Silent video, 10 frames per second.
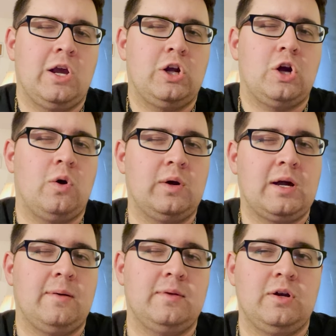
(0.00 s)
go a
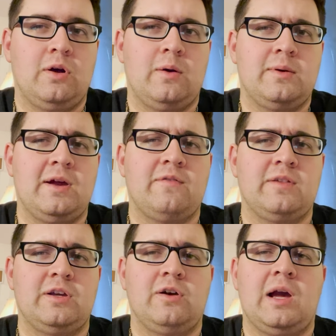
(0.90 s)
couple, you know, I would
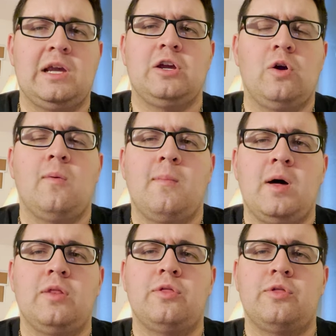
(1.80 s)
definitely go, I can go a
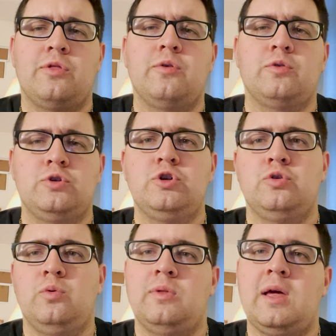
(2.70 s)
month or
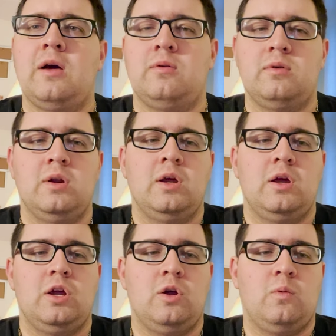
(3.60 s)
two without,
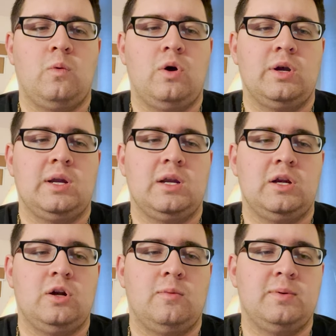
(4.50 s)
you know, wanting it, you
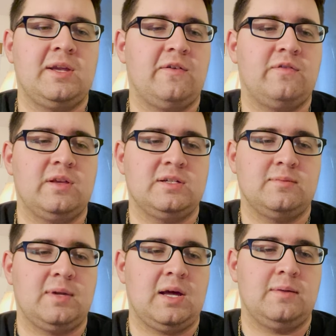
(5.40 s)
know, but definitely
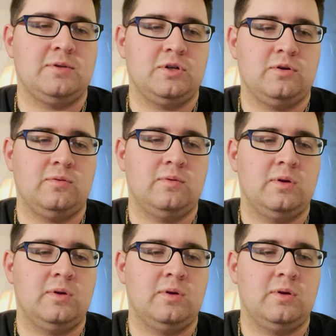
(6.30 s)
sometimes, you know,